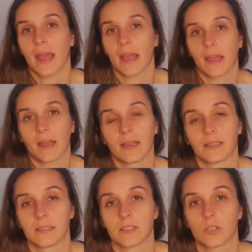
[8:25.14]

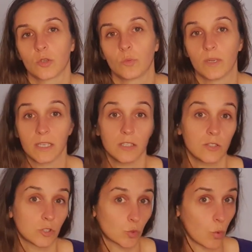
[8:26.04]
And could we
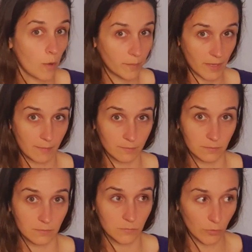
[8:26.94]
swap them
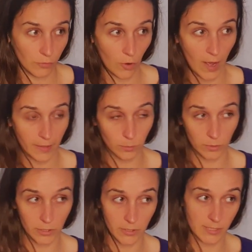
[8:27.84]
for other
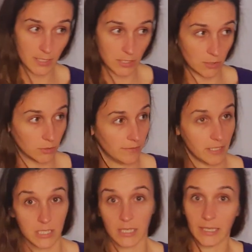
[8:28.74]
words until
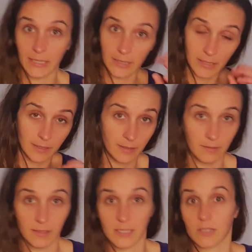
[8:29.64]
eventually
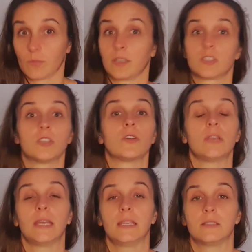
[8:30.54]
there's almost no
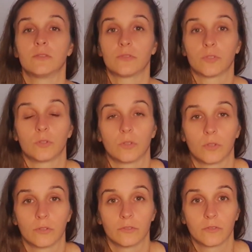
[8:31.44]
need
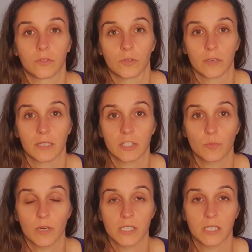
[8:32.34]
for an
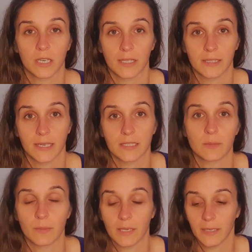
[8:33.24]
expression like that to
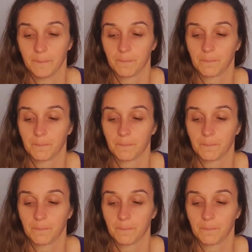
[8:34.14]
be